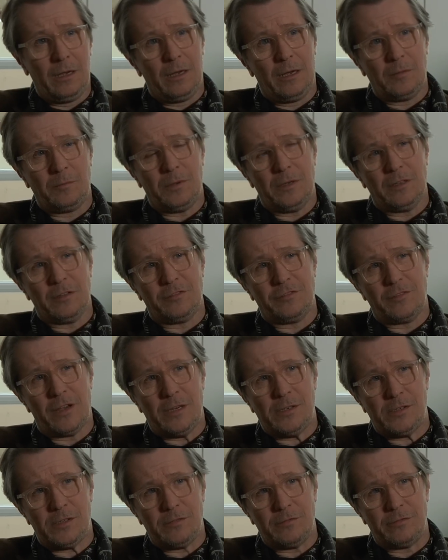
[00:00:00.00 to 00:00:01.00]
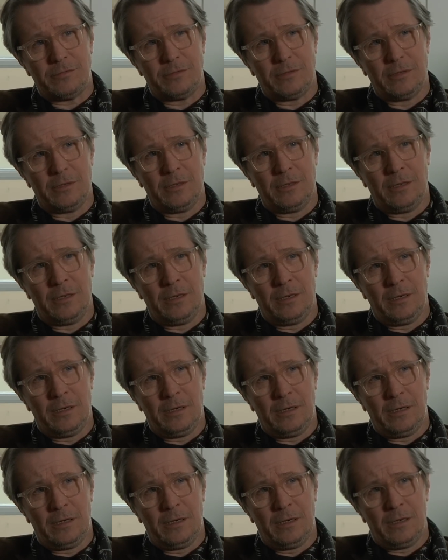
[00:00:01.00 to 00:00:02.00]
had been the face of
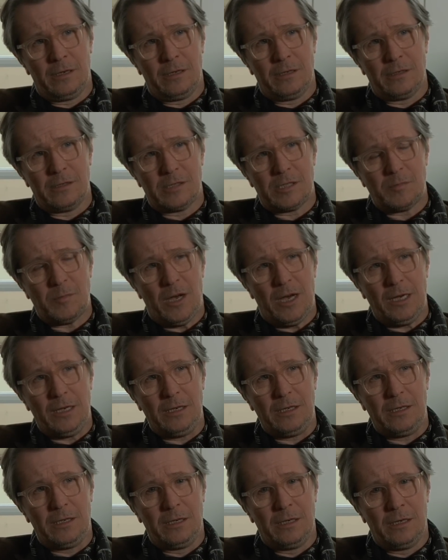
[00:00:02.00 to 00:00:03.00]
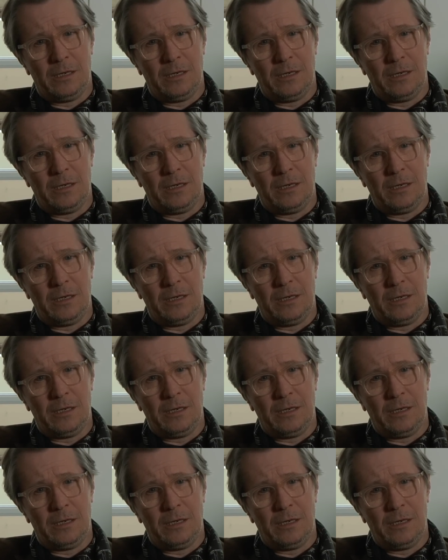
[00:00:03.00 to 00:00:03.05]
Smiley.